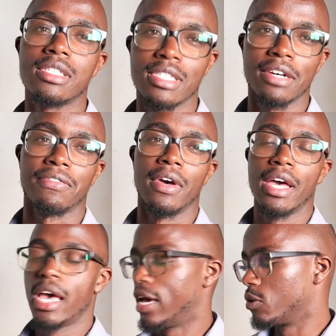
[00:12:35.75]
stuff,
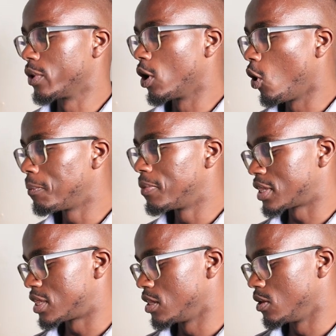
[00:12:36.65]
and we hope
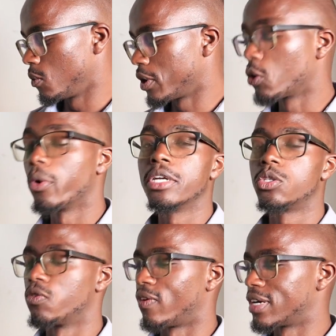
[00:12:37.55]
that we're going
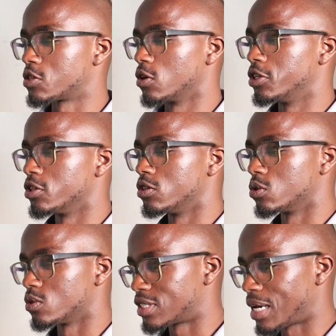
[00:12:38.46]
to find a solution
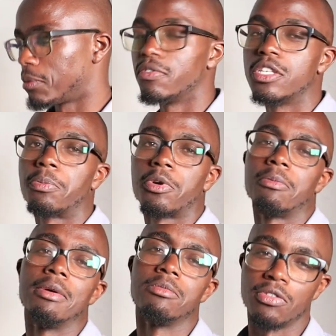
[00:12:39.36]
to some of these
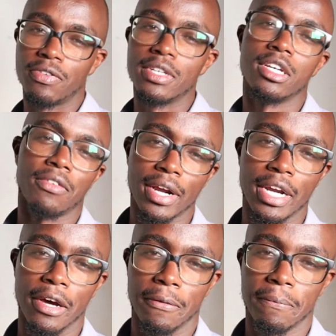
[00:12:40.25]
problems you're facing right now.